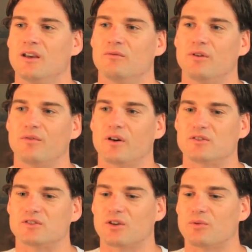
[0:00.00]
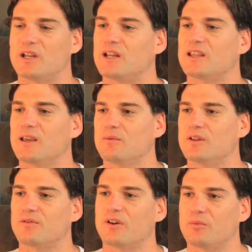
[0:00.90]
We felt as though we need to keep
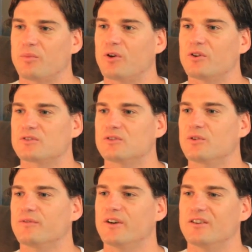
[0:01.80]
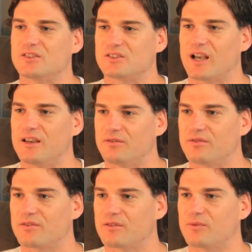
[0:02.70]
this very personal and very safe
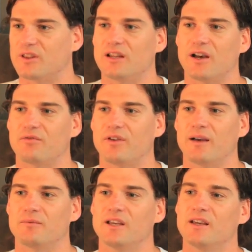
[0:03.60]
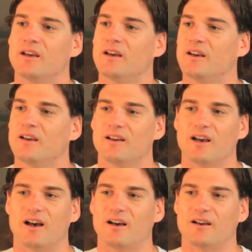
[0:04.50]
within our family.
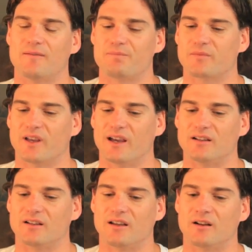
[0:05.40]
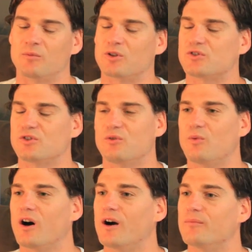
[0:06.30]
And I'm not sure
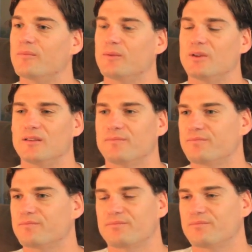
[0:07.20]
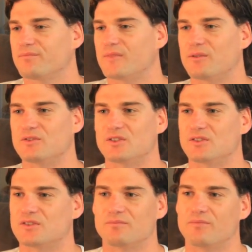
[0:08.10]
why. Maybe that was
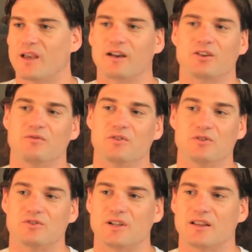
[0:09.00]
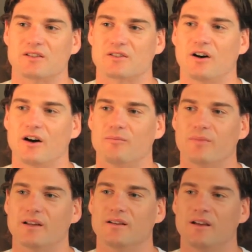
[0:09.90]
just our confusion at the time,
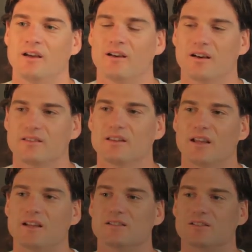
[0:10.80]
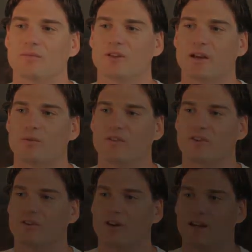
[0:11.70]
but I think that is something that we
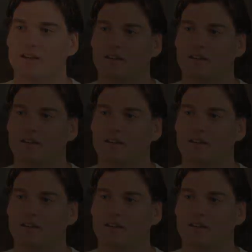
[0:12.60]
regret.